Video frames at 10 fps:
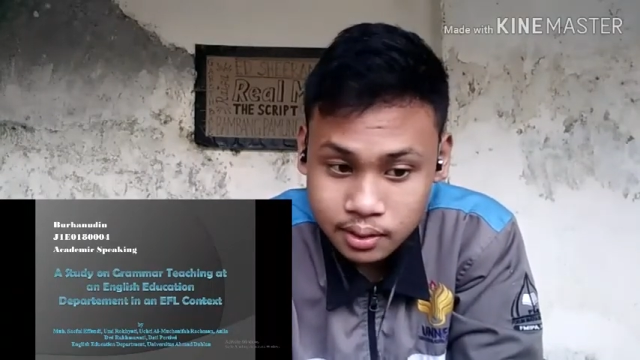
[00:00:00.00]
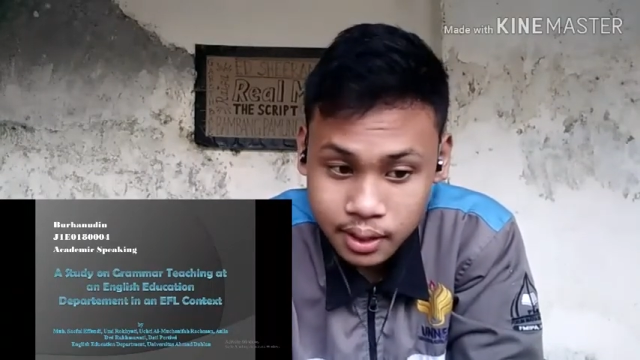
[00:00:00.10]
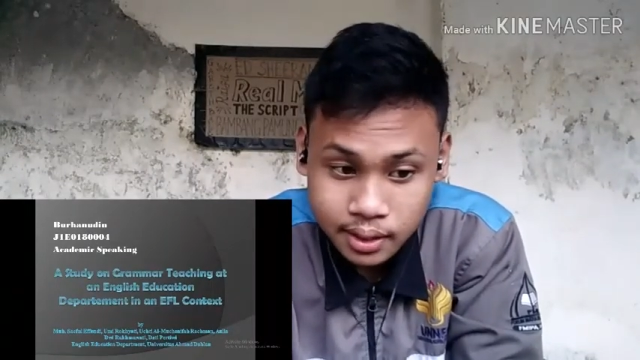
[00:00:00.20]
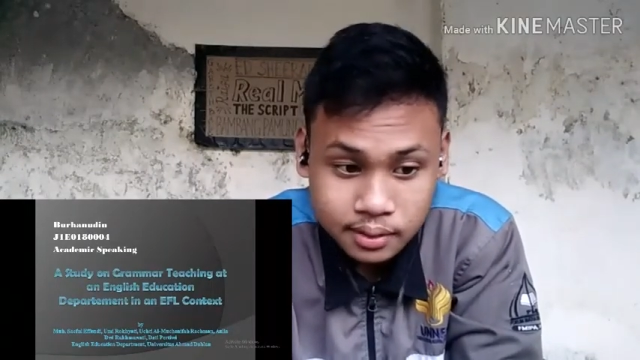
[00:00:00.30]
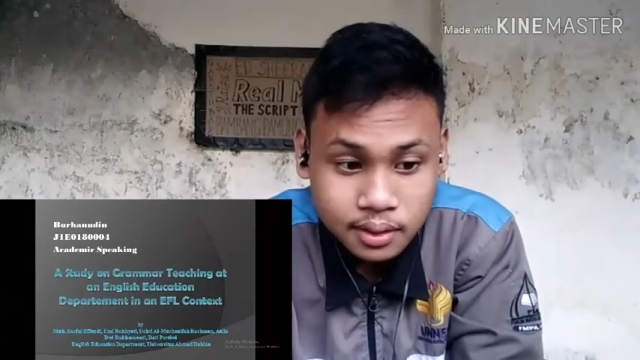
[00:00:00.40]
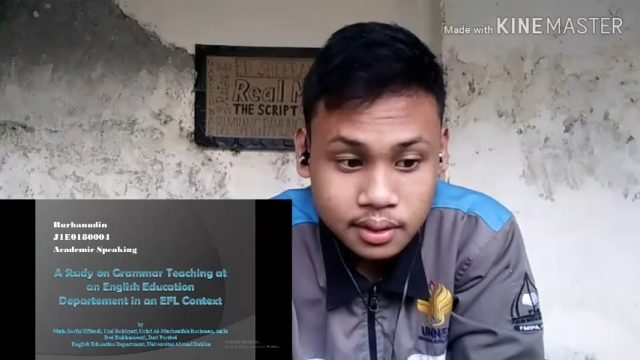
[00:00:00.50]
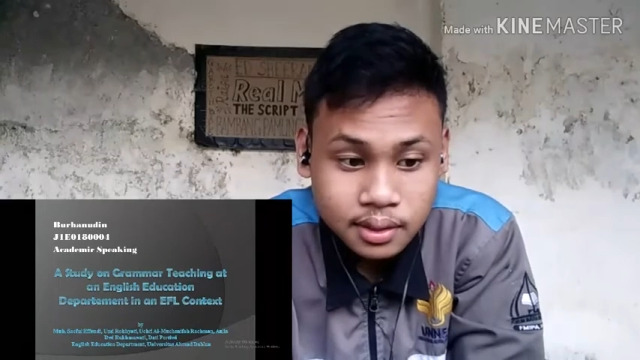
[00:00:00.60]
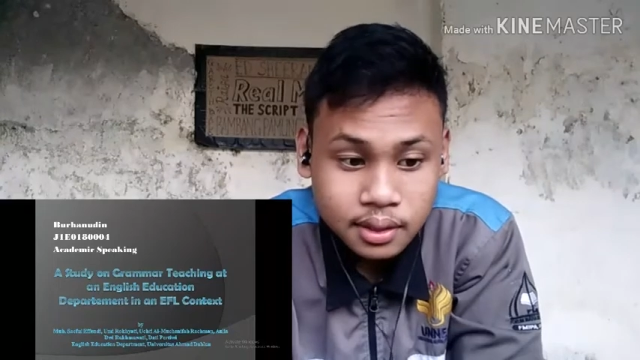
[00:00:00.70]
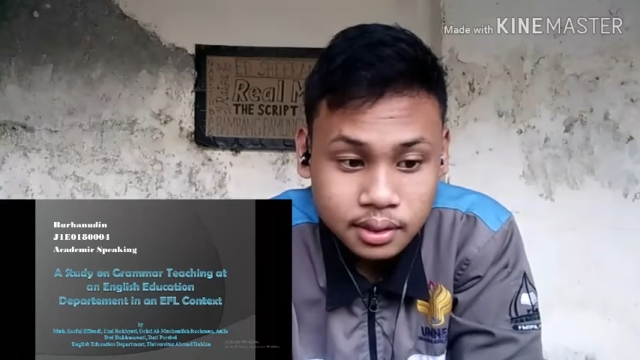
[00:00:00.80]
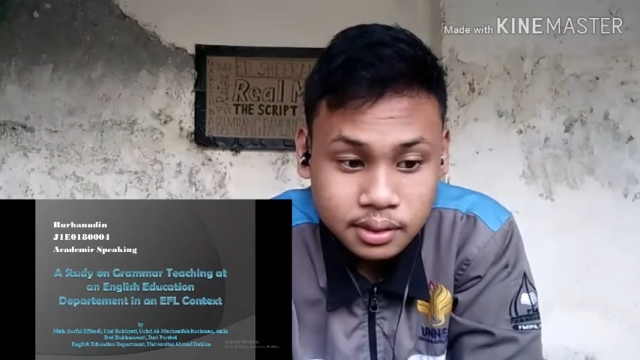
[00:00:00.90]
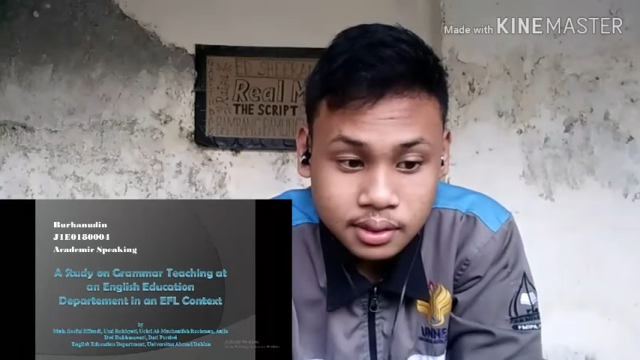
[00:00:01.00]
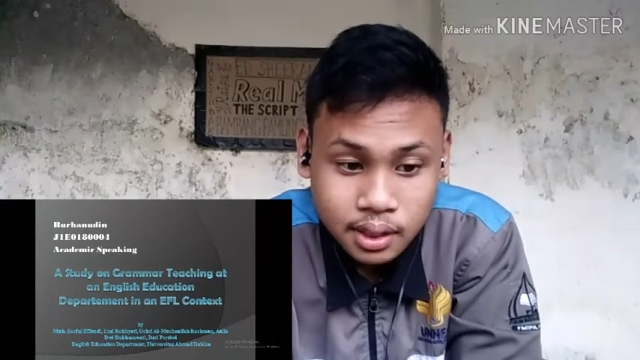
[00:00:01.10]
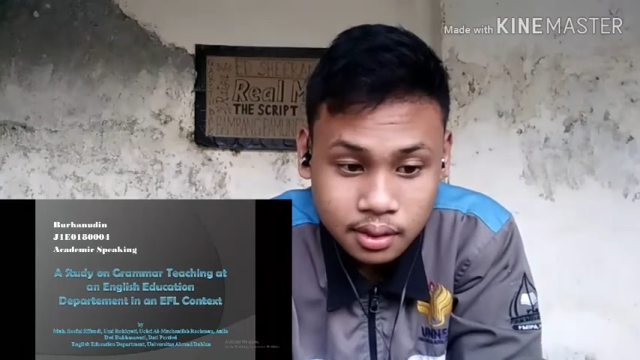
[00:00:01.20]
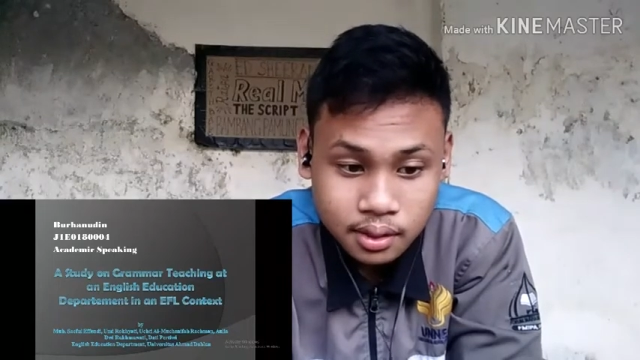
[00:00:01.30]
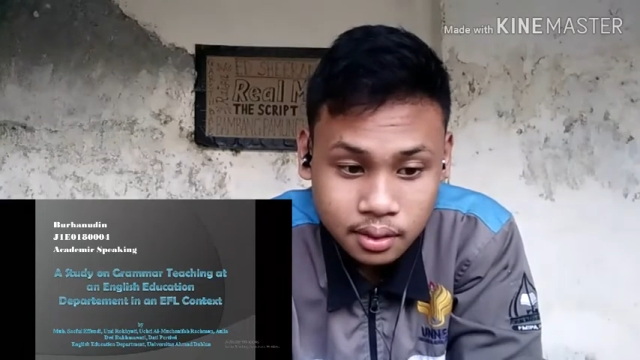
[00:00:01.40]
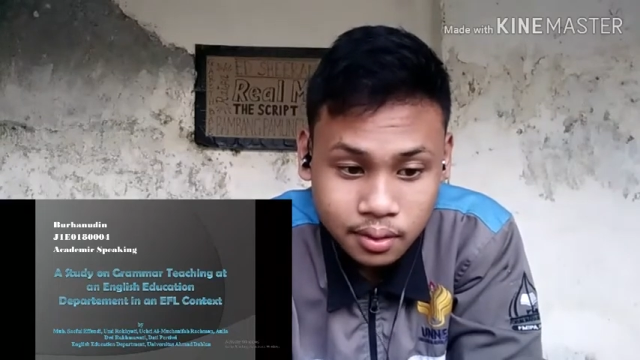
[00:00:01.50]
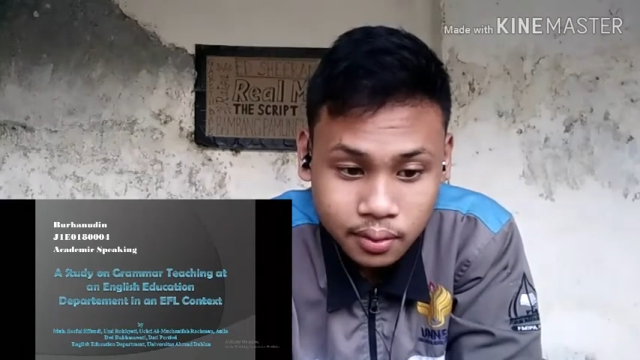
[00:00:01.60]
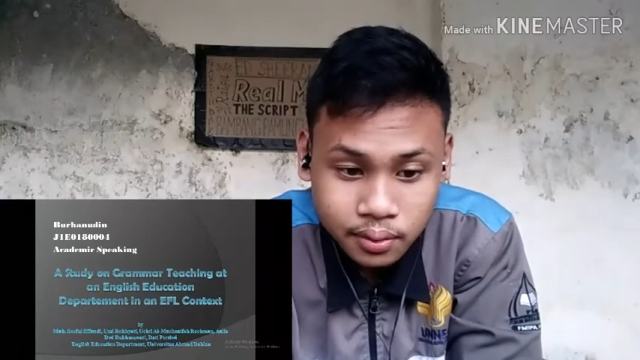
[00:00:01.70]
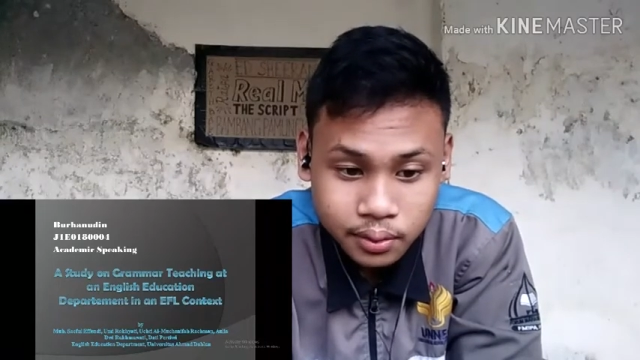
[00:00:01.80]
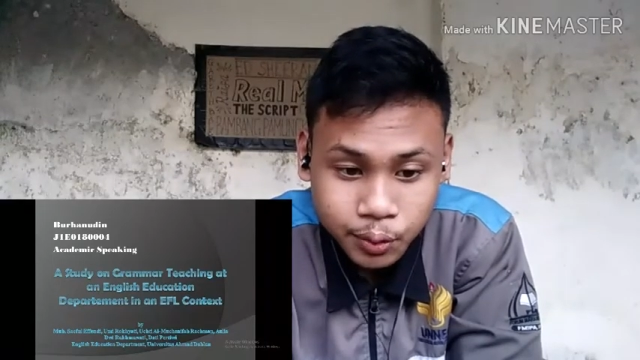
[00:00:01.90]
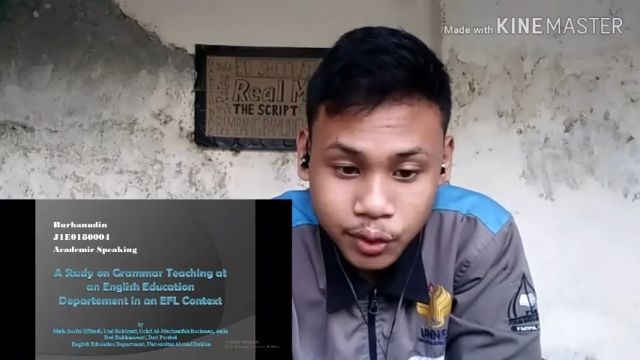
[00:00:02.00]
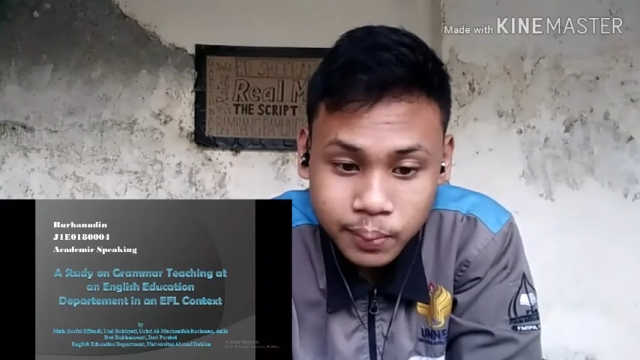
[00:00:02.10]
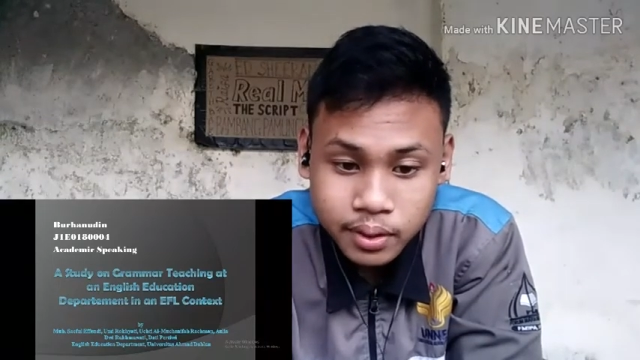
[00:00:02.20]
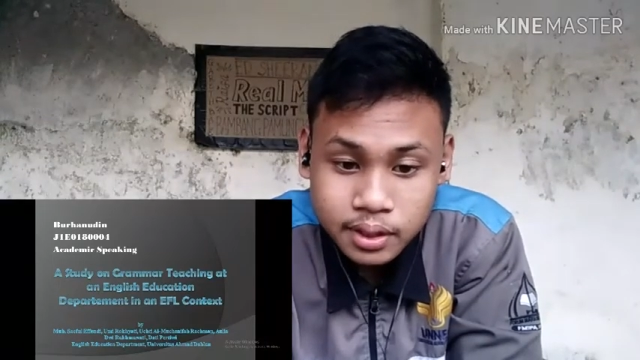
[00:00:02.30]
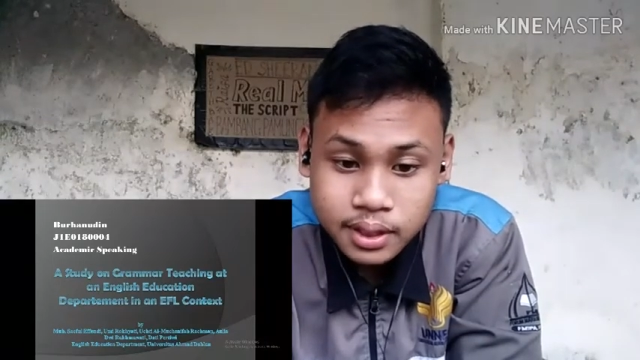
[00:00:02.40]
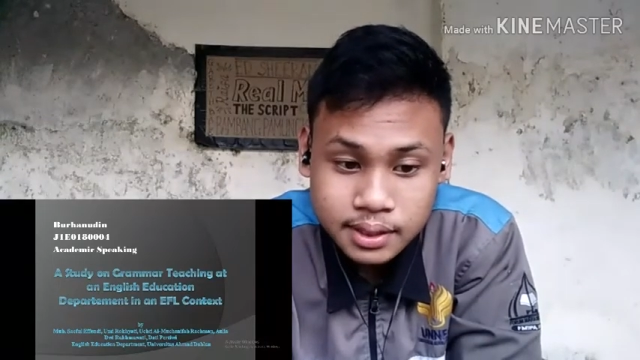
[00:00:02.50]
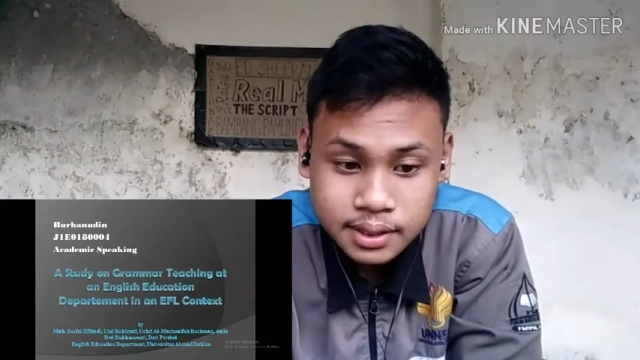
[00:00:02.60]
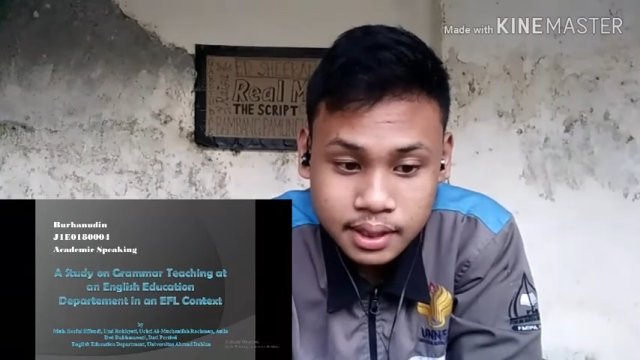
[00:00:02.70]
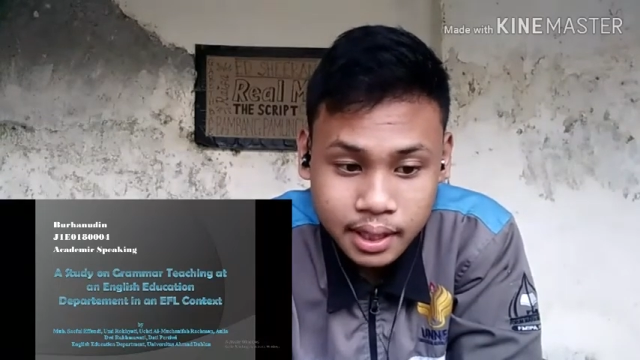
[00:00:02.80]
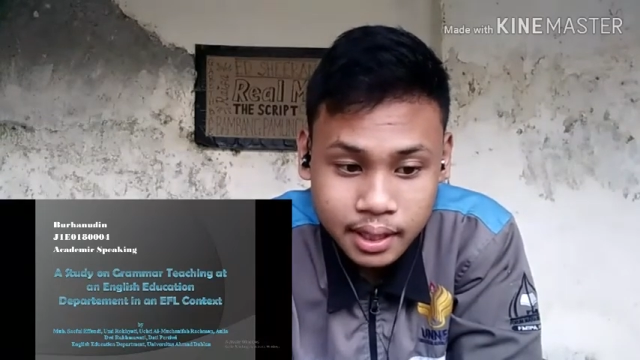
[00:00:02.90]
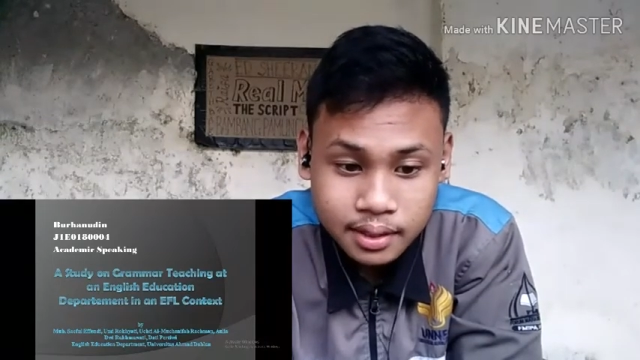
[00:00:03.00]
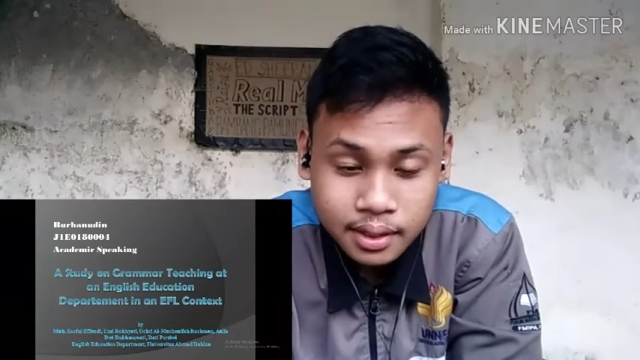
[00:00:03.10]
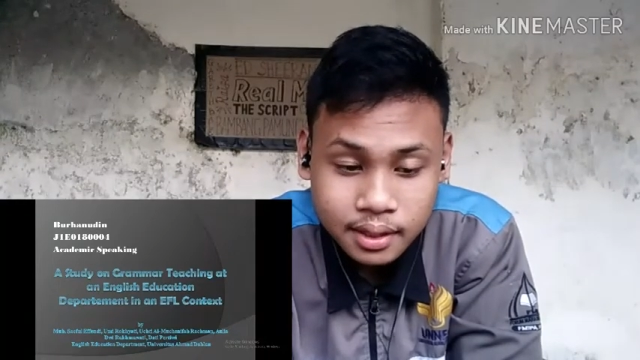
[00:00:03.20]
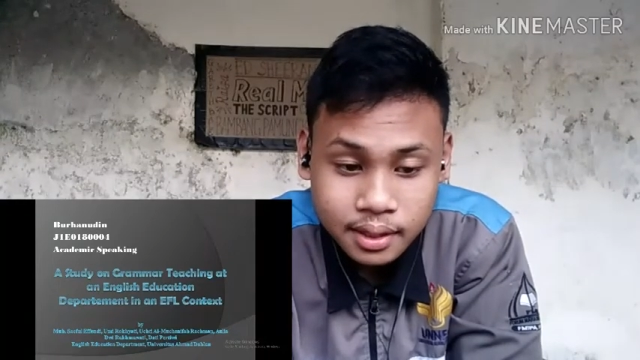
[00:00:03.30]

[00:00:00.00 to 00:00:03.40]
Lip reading: titled A Study on Grammar Teaching at